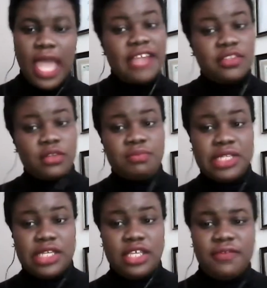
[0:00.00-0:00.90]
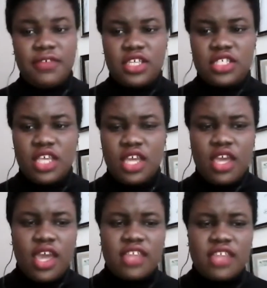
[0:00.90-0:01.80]
I don't believe it.
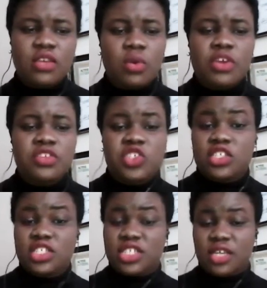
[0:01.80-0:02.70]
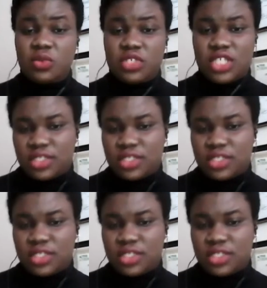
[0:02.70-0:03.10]
I think what you just said was